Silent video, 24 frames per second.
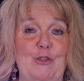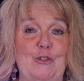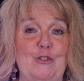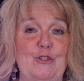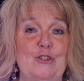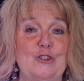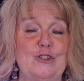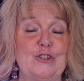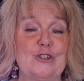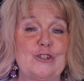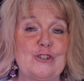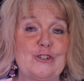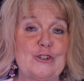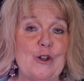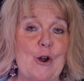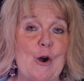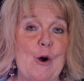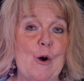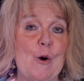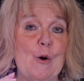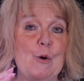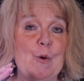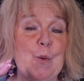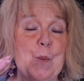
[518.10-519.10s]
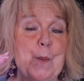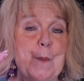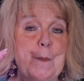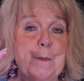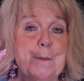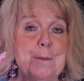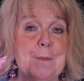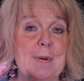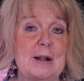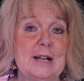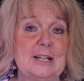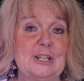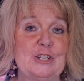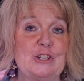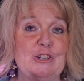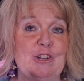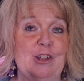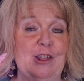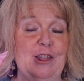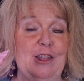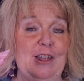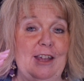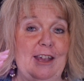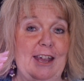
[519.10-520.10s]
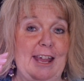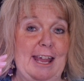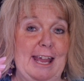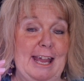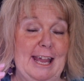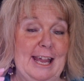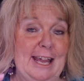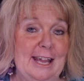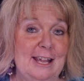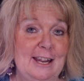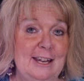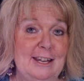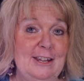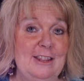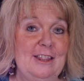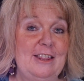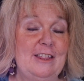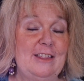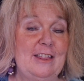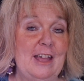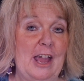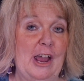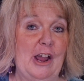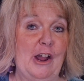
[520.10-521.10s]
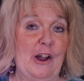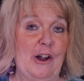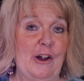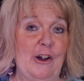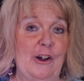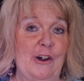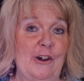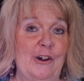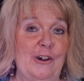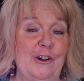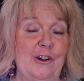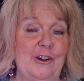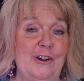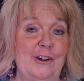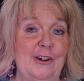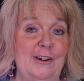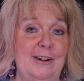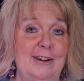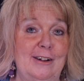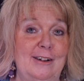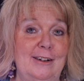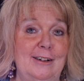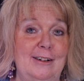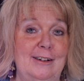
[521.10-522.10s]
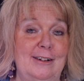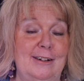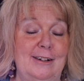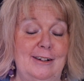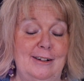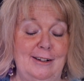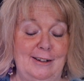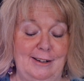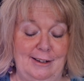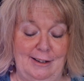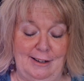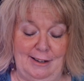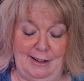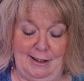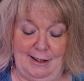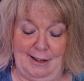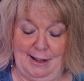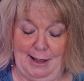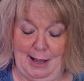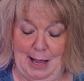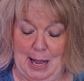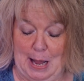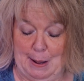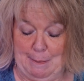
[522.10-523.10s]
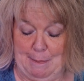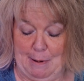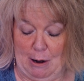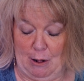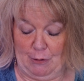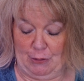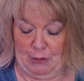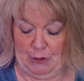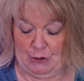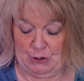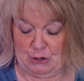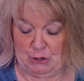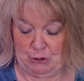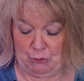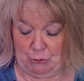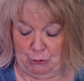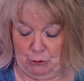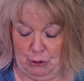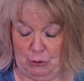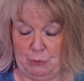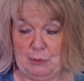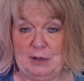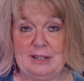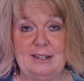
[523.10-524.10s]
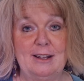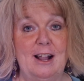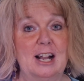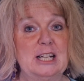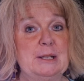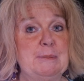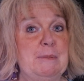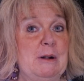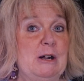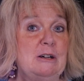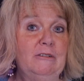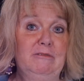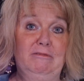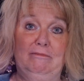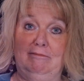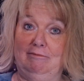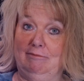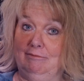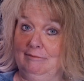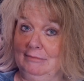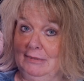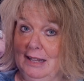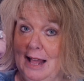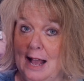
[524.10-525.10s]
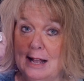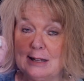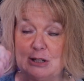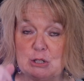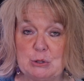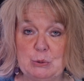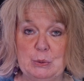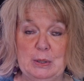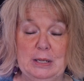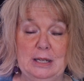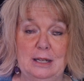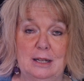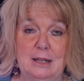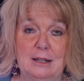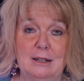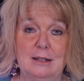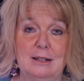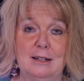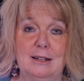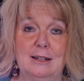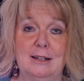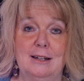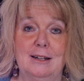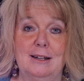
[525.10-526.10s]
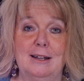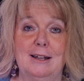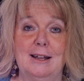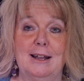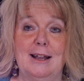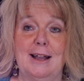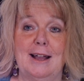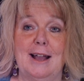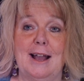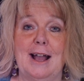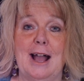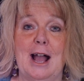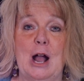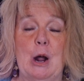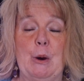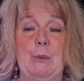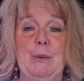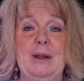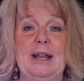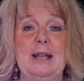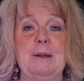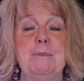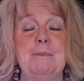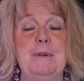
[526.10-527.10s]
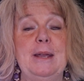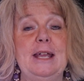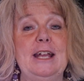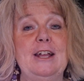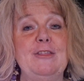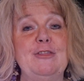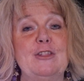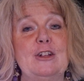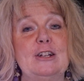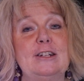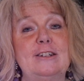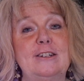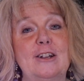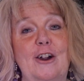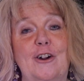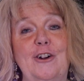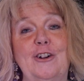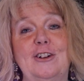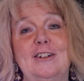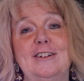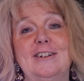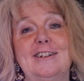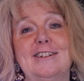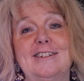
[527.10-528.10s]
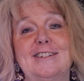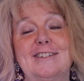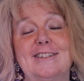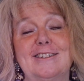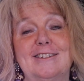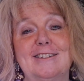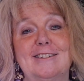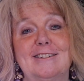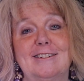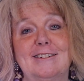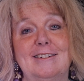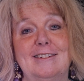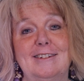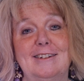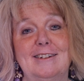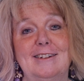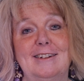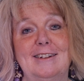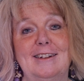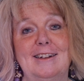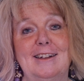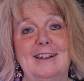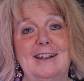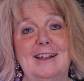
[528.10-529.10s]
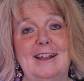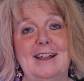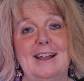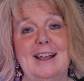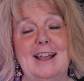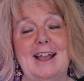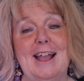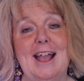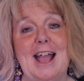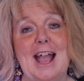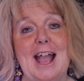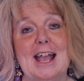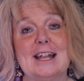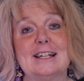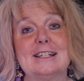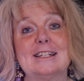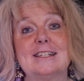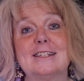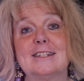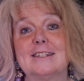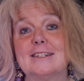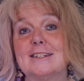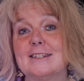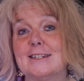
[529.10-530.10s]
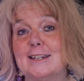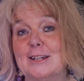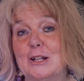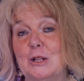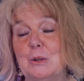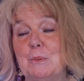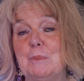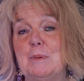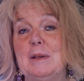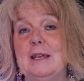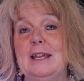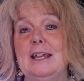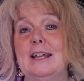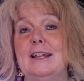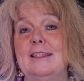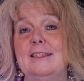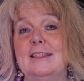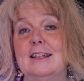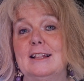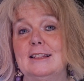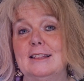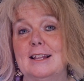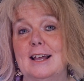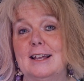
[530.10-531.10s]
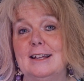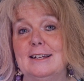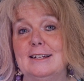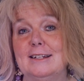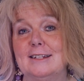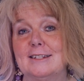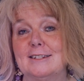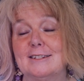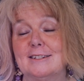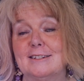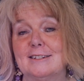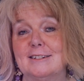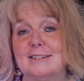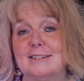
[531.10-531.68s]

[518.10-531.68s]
So much in there about this truth we talked about last week, how we can be in the darkness and still be in the light.